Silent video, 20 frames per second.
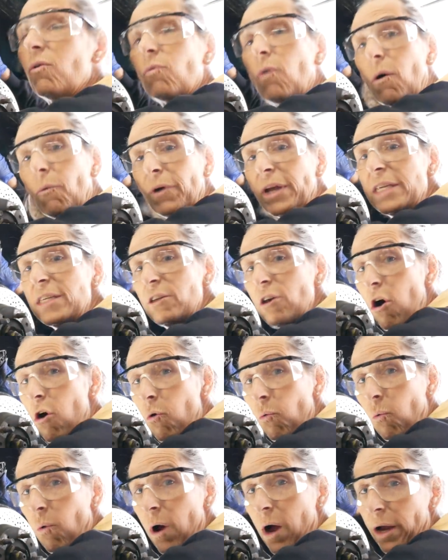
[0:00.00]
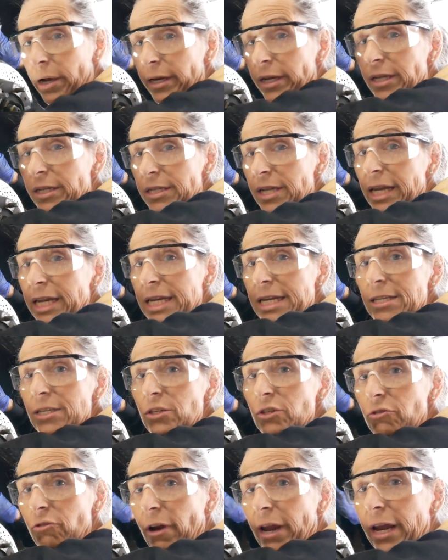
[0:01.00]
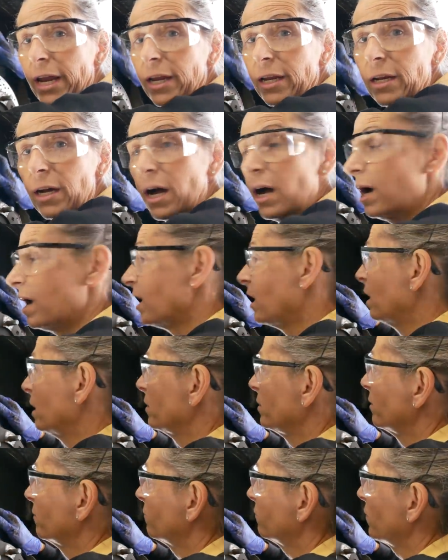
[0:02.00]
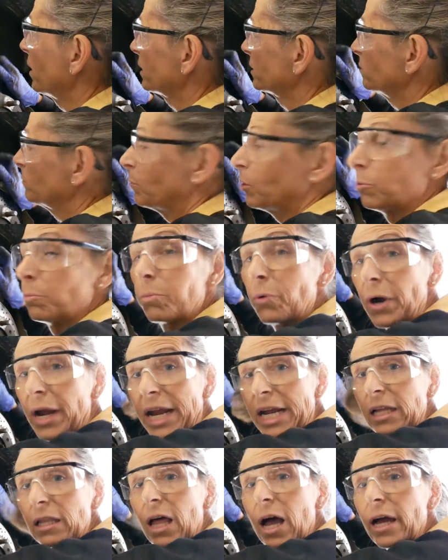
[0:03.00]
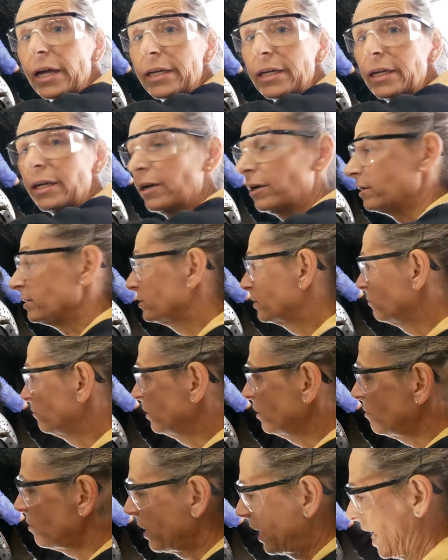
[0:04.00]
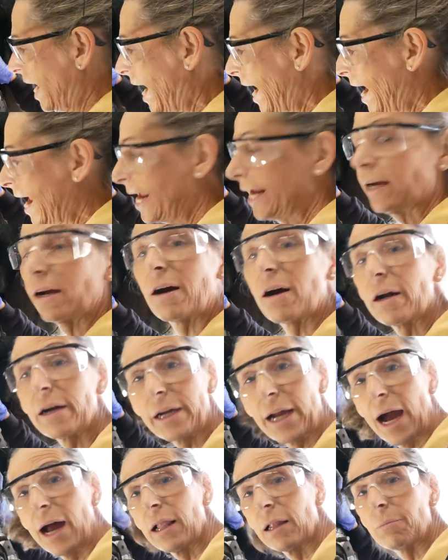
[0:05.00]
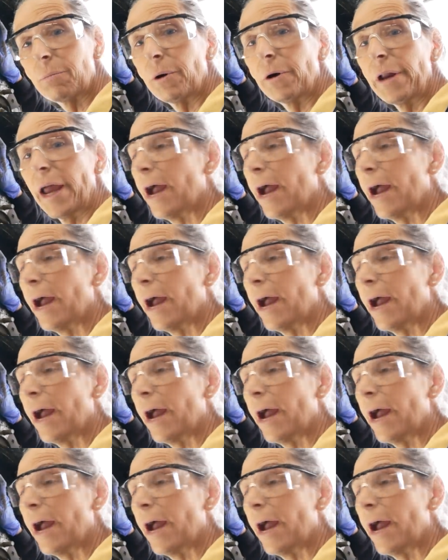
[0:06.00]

What we don't want is any strain on the flexible brake line here, so we don't want to hang our caliper